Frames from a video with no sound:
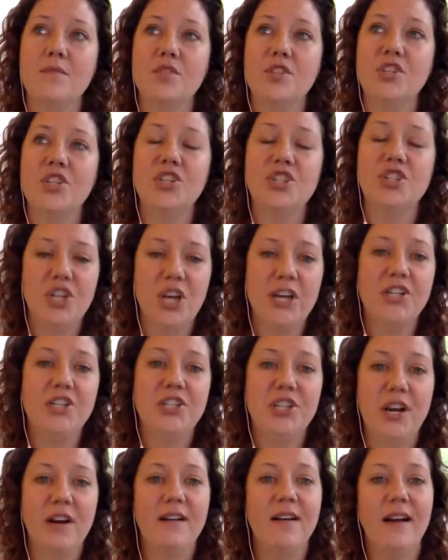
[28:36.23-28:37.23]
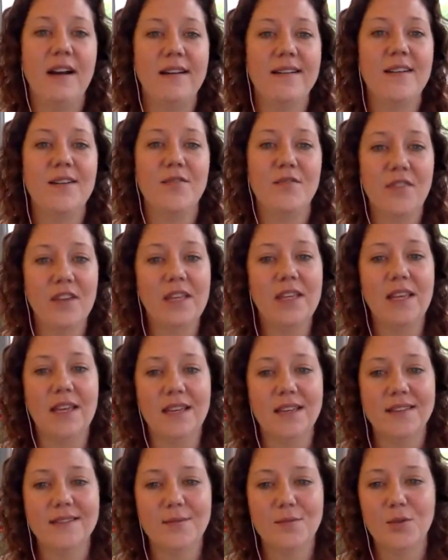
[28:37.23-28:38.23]
just share how you're feeling,
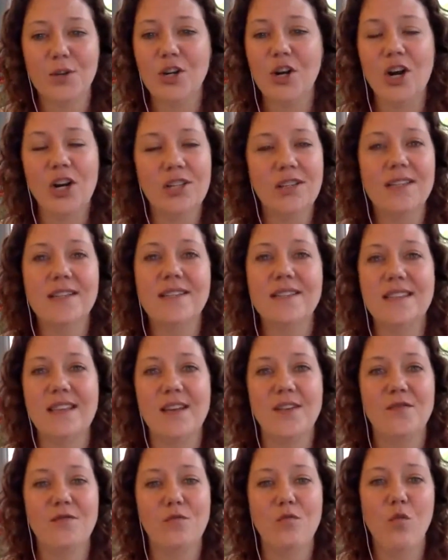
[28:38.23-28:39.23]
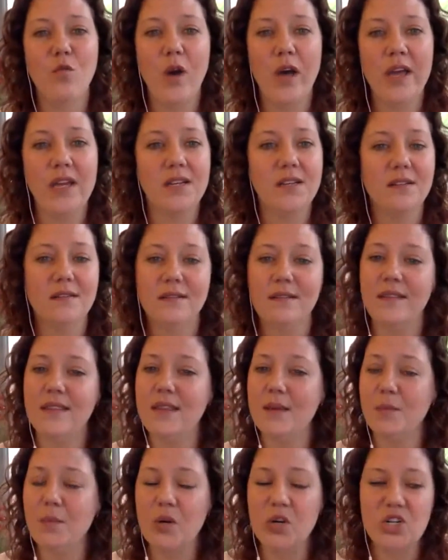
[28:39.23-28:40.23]
regardless of what the
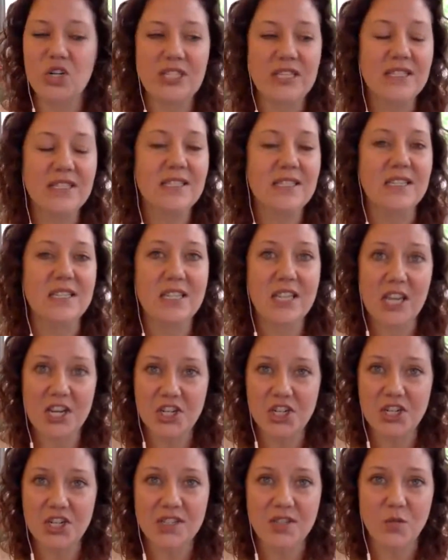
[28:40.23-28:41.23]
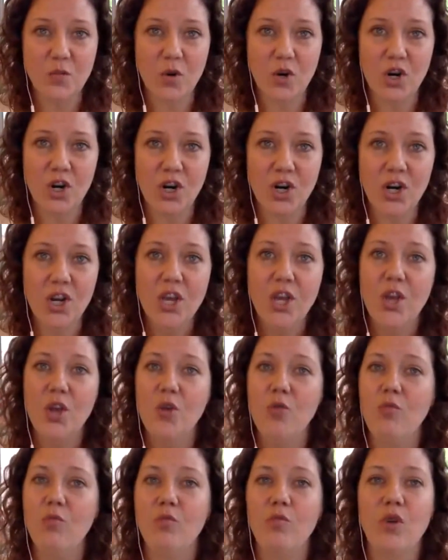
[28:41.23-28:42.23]
person's intentions were,
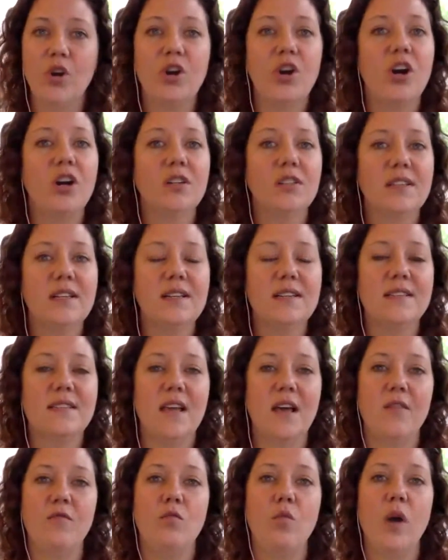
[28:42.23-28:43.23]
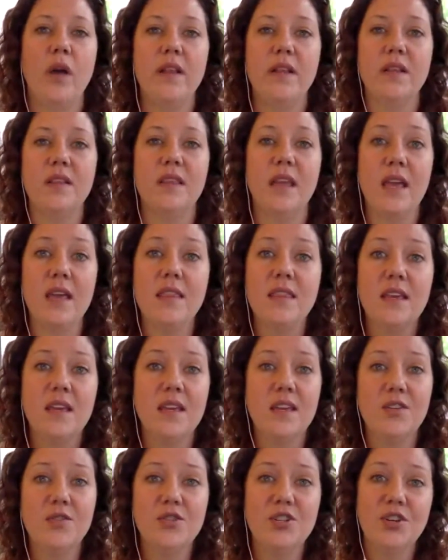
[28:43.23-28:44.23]
regardless of what they think
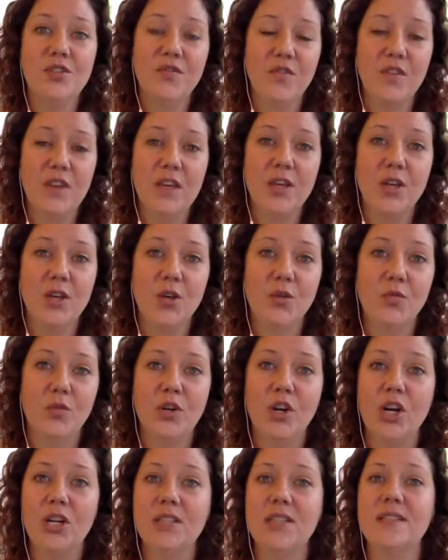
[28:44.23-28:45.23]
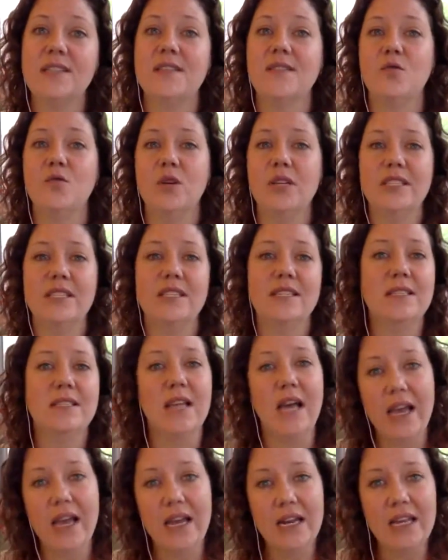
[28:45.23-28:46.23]
you should feel, regardless of what
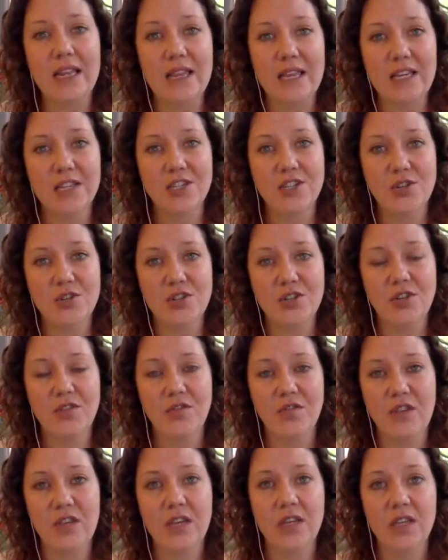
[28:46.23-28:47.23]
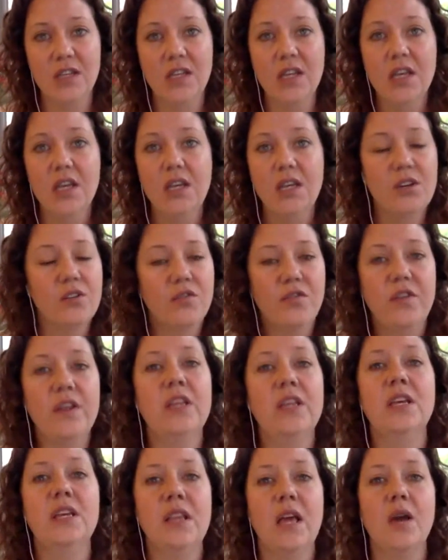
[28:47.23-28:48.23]
society thinks you should feel. You're
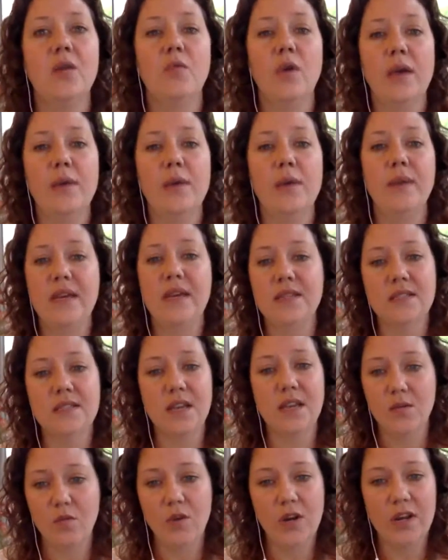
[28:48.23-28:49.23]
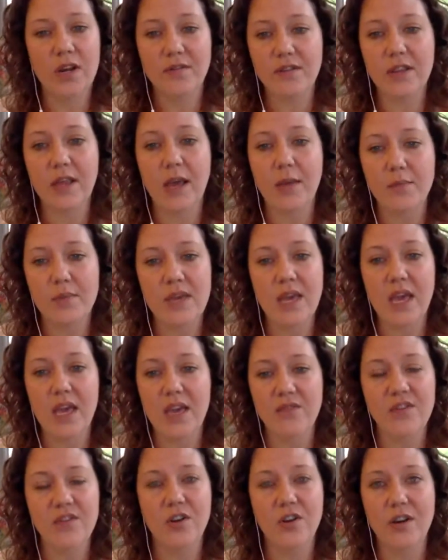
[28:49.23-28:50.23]
feeling that way based on whatever that
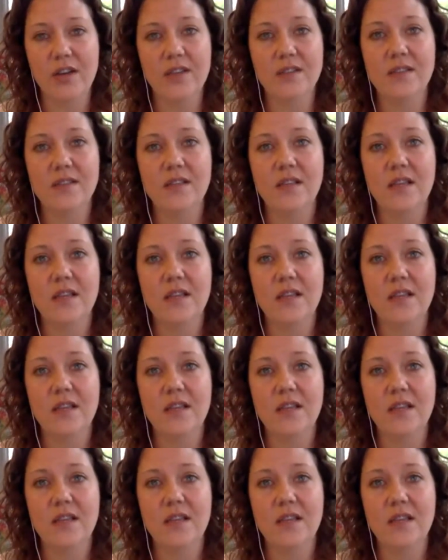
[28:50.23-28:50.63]
behavior is.